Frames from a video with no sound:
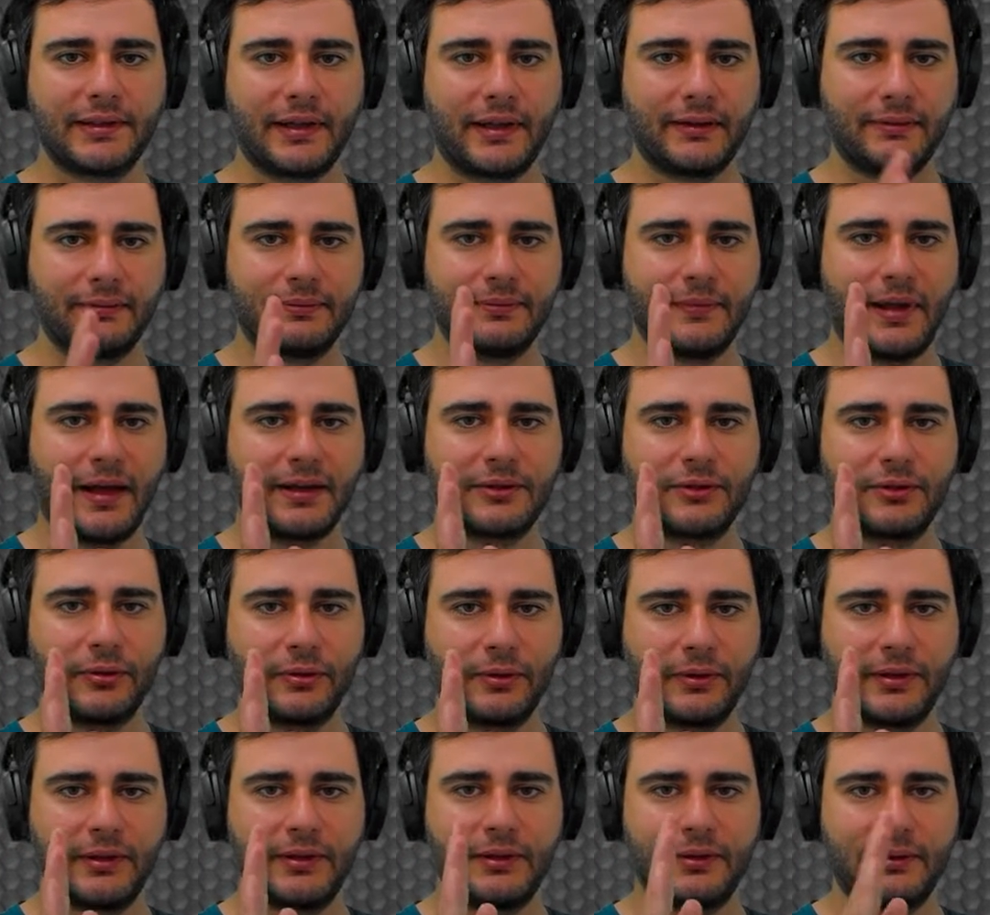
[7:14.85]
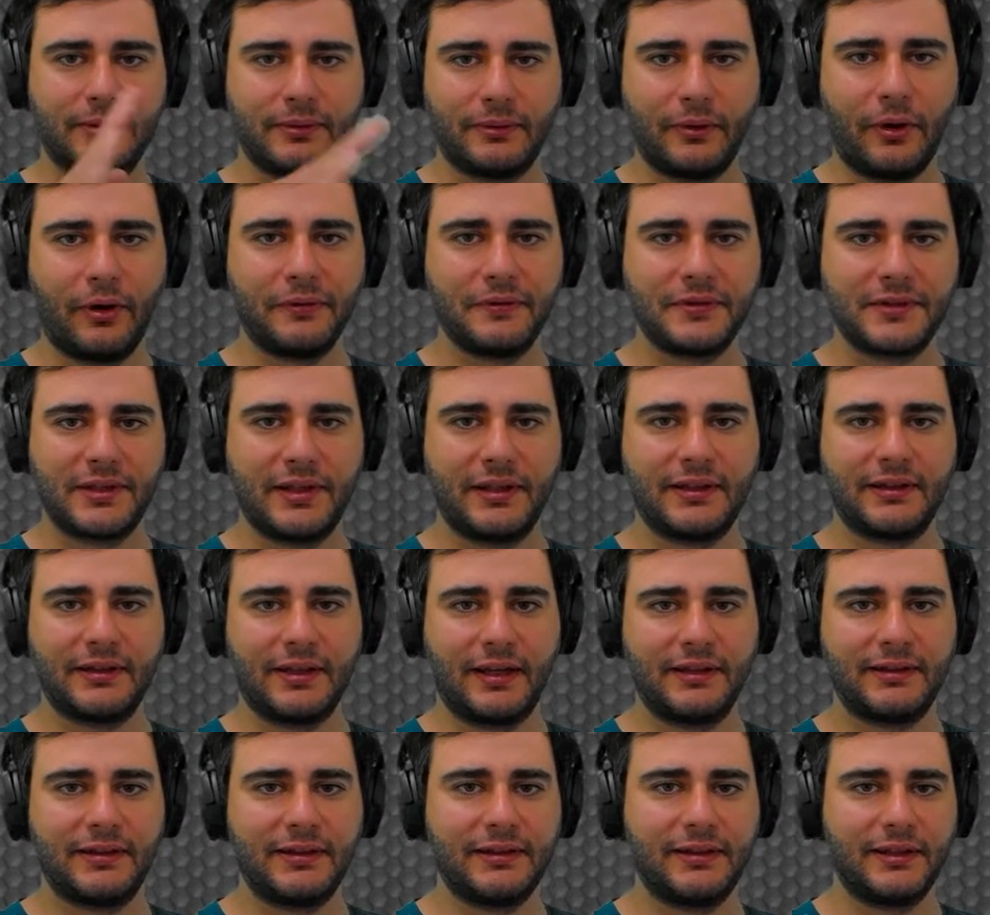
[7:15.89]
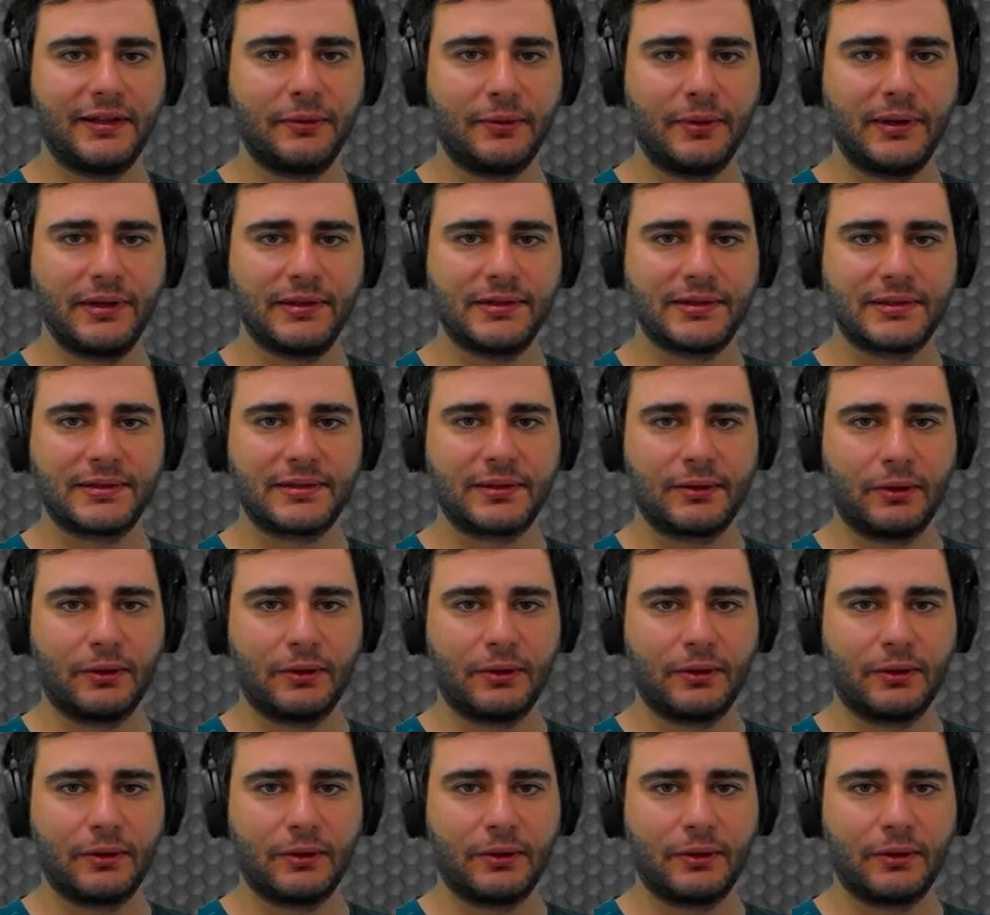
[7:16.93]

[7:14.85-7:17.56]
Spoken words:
and actually offset 90 degrees